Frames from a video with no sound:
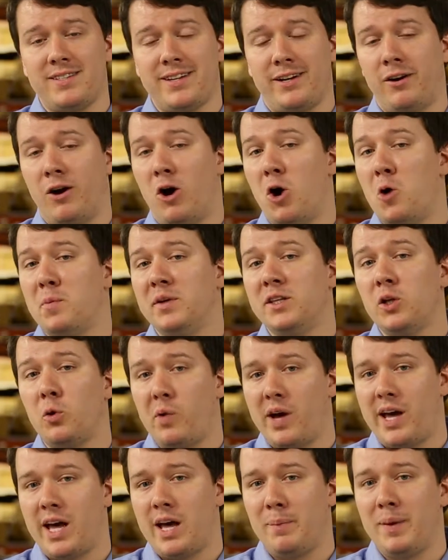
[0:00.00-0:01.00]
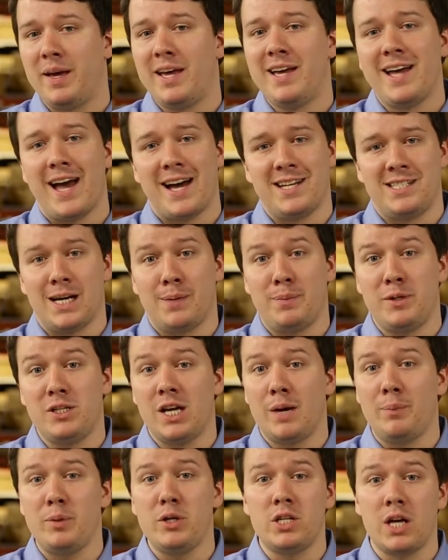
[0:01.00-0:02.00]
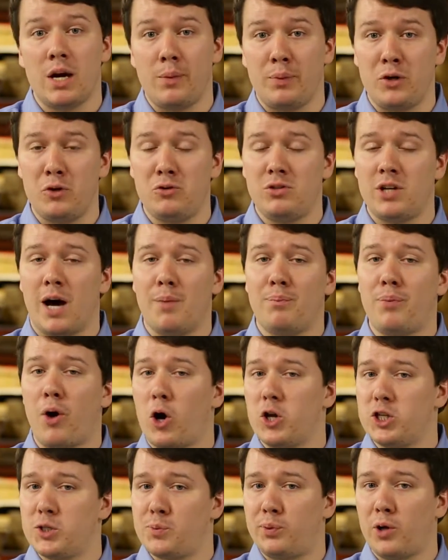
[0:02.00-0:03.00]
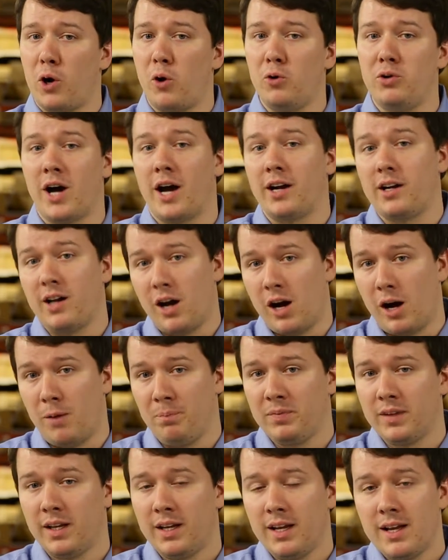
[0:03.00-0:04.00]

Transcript: us at our home on the web at www.partspro.com.